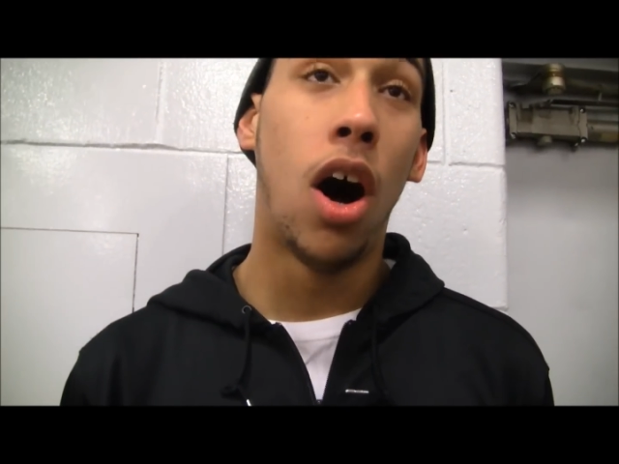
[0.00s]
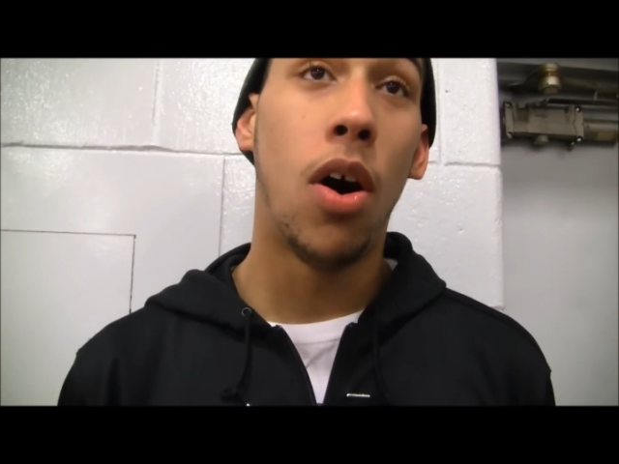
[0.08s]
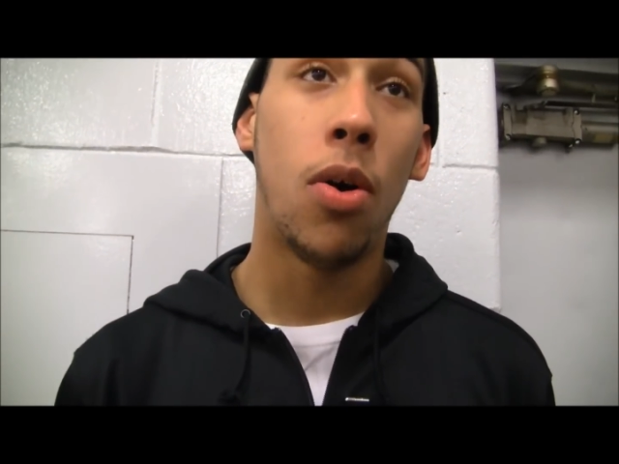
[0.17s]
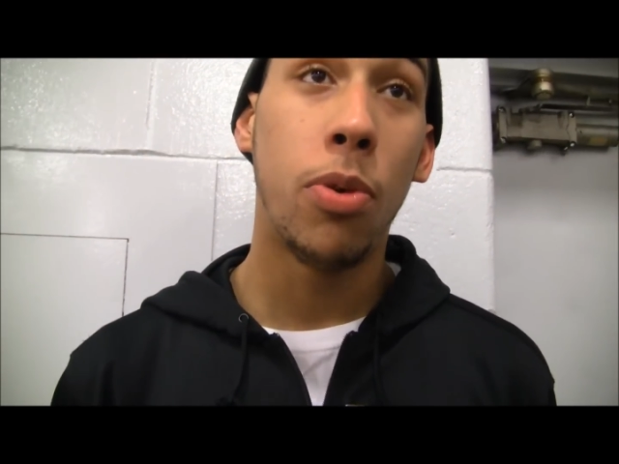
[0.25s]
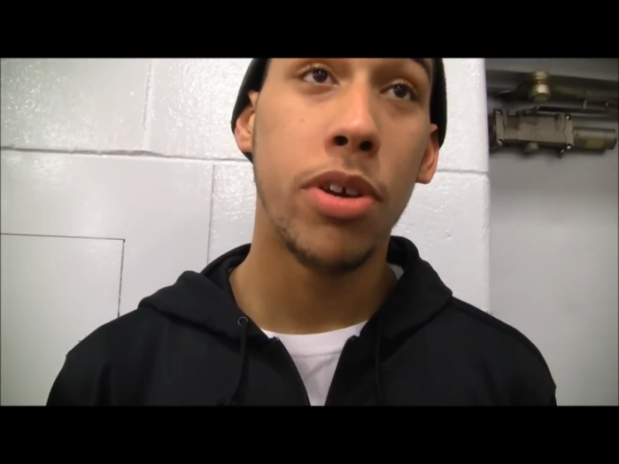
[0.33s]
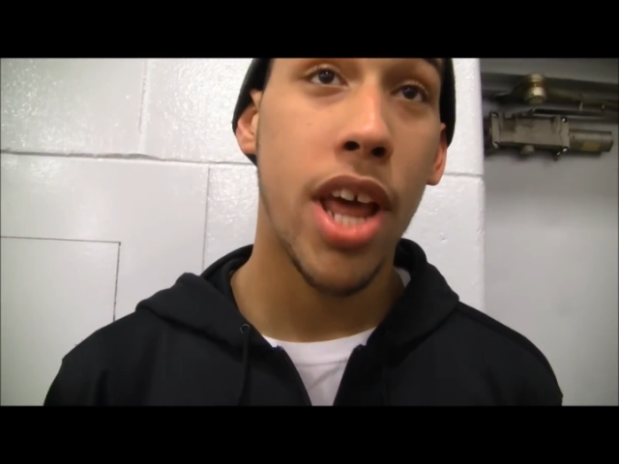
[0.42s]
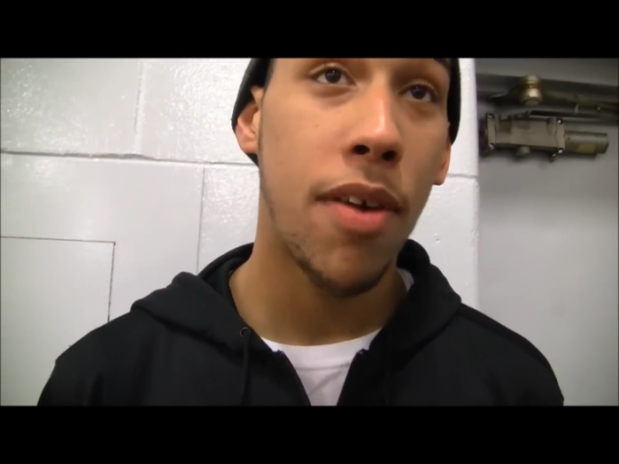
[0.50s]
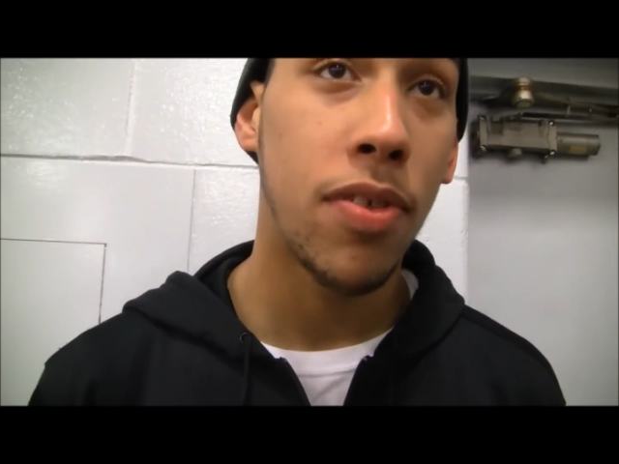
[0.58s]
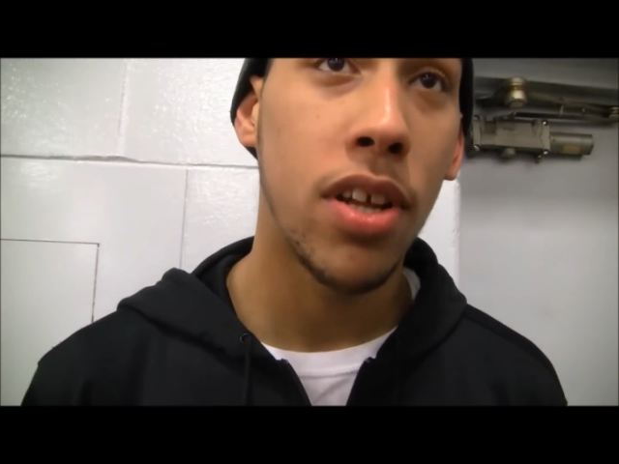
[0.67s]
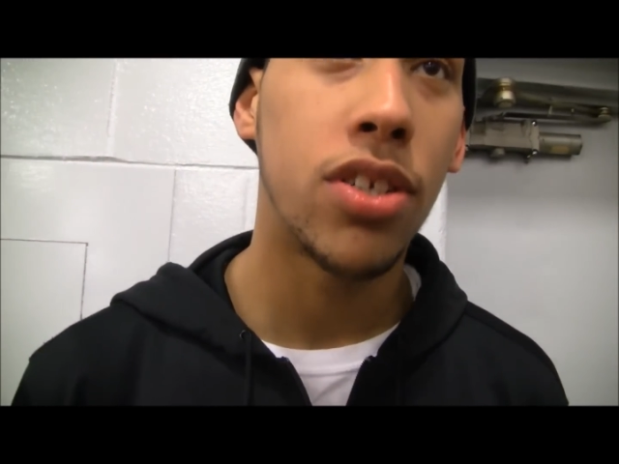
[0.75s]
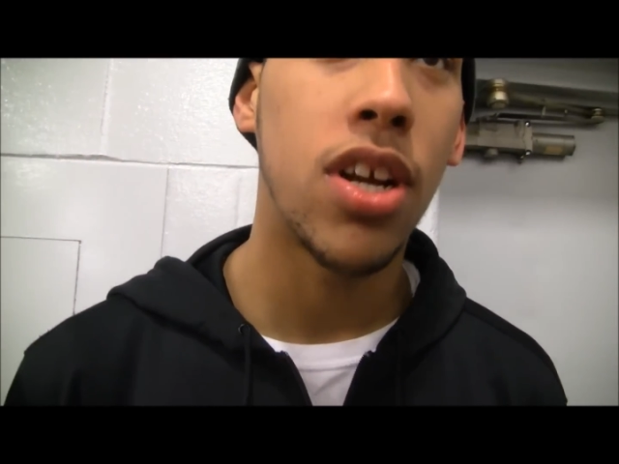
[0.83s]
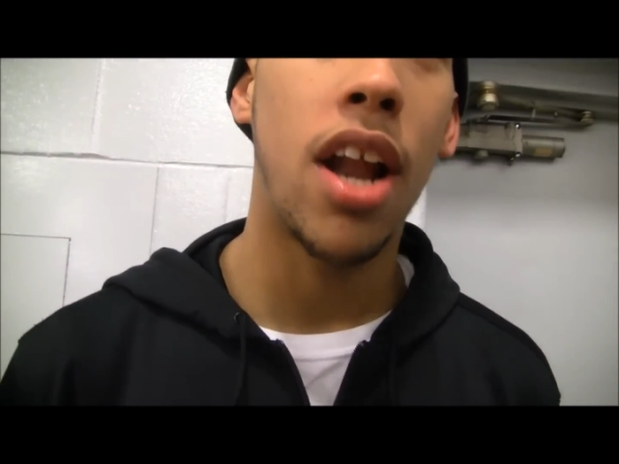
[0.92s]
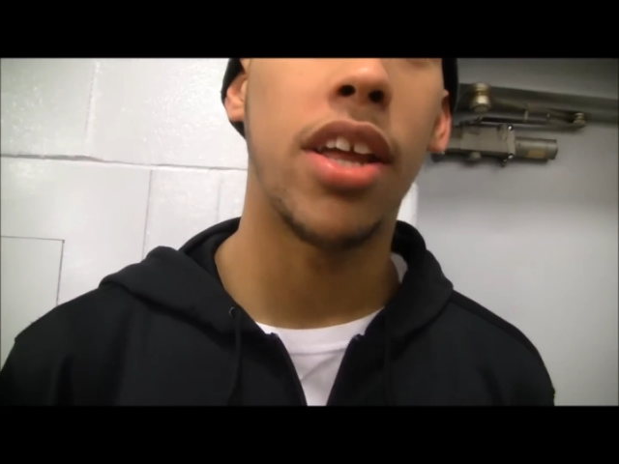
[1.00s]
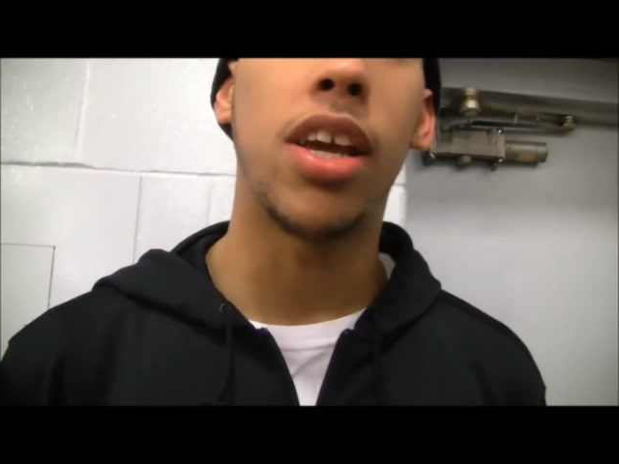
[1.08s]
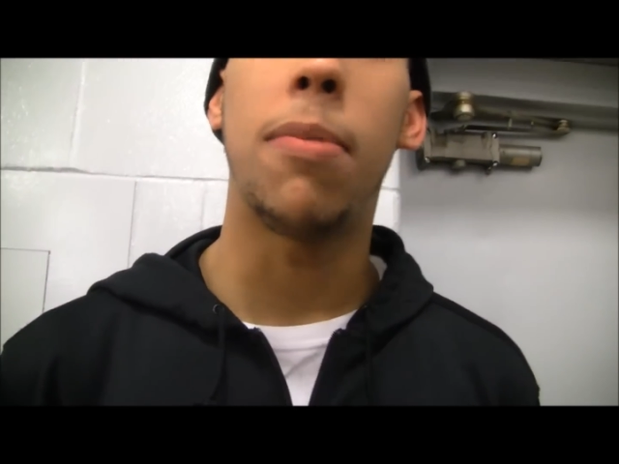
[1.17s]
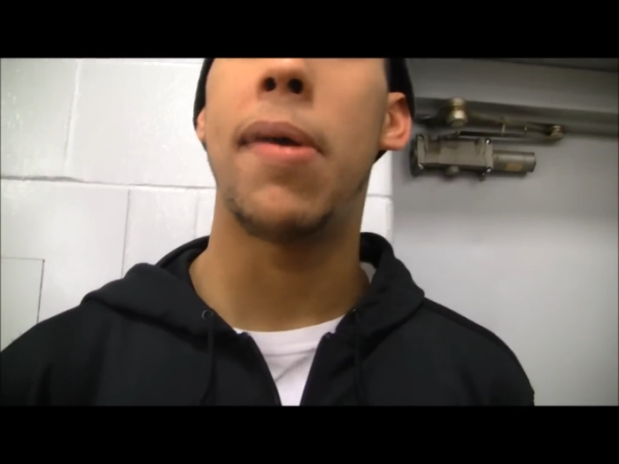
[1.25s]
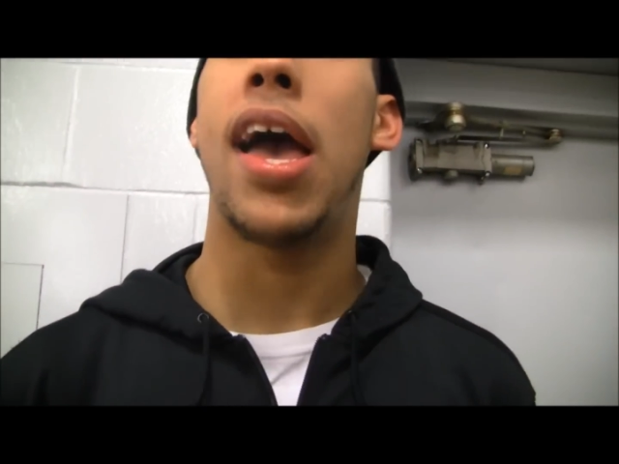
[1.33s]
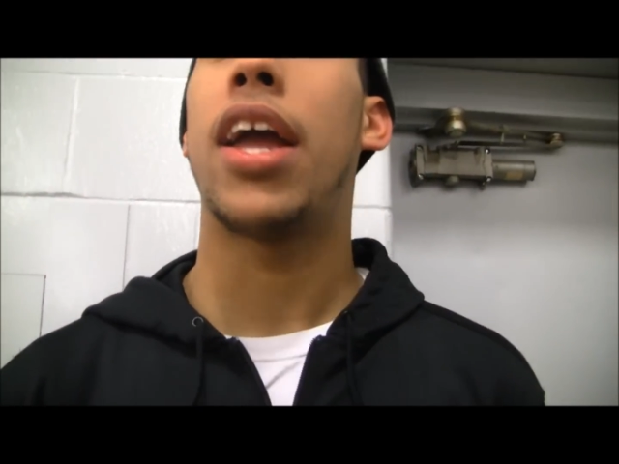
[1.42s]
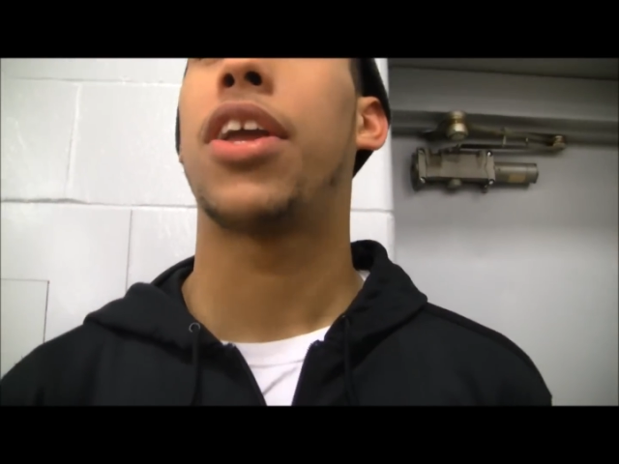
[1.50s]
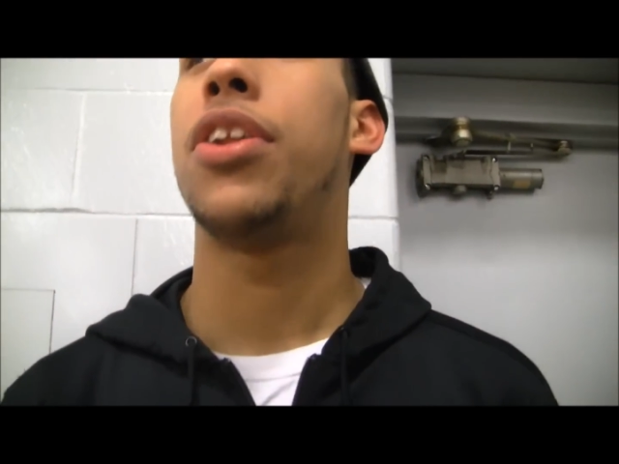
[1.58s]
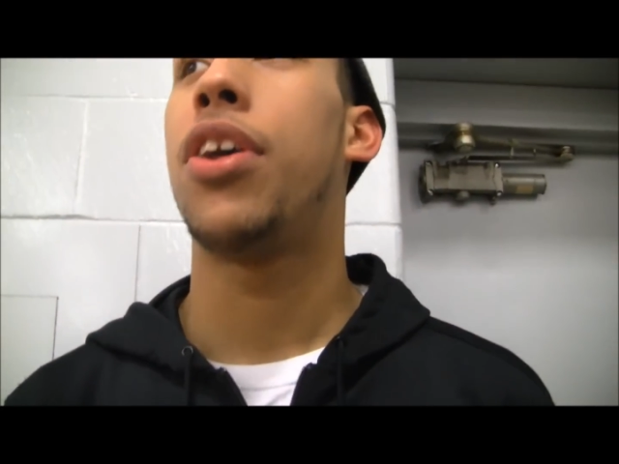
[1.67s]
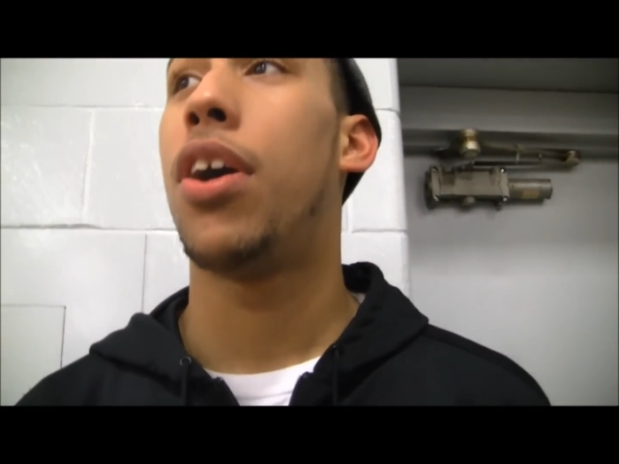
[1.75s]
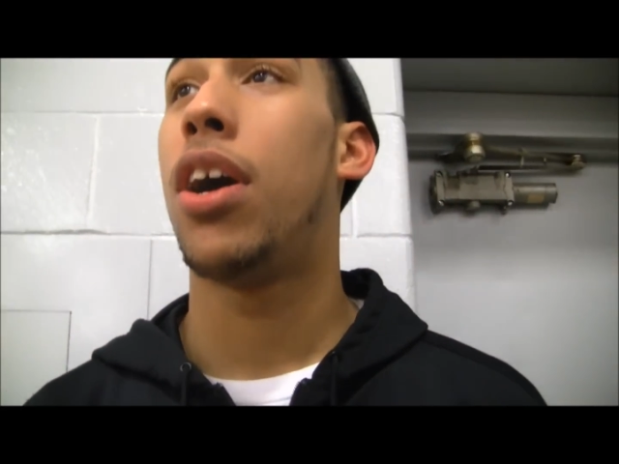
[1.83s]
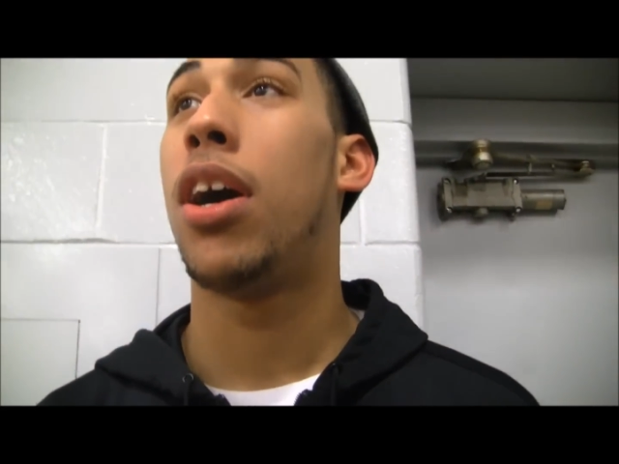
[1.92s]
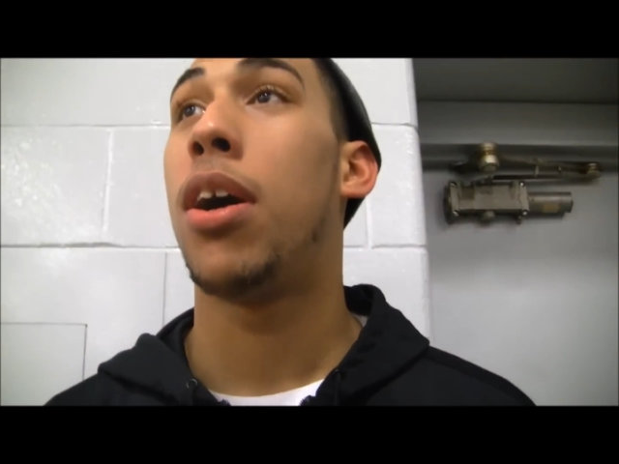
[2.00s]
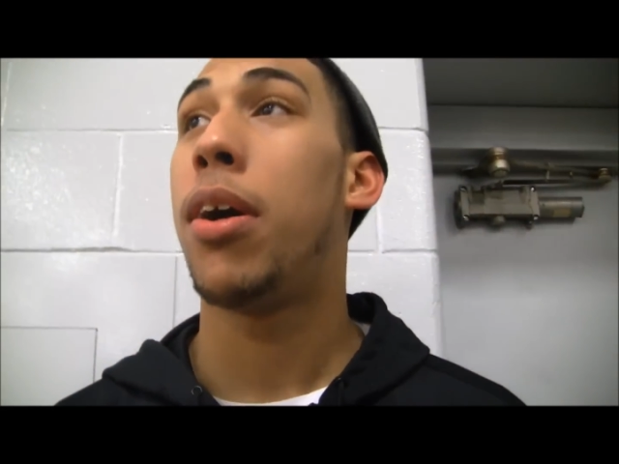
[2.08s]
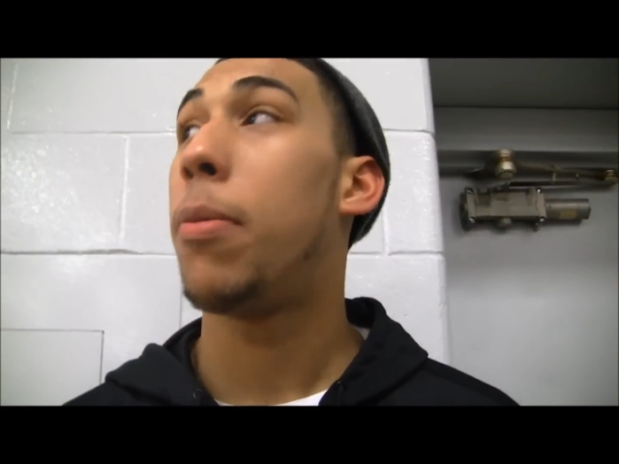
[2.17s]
Oh, we're definitely trying to get back, you know.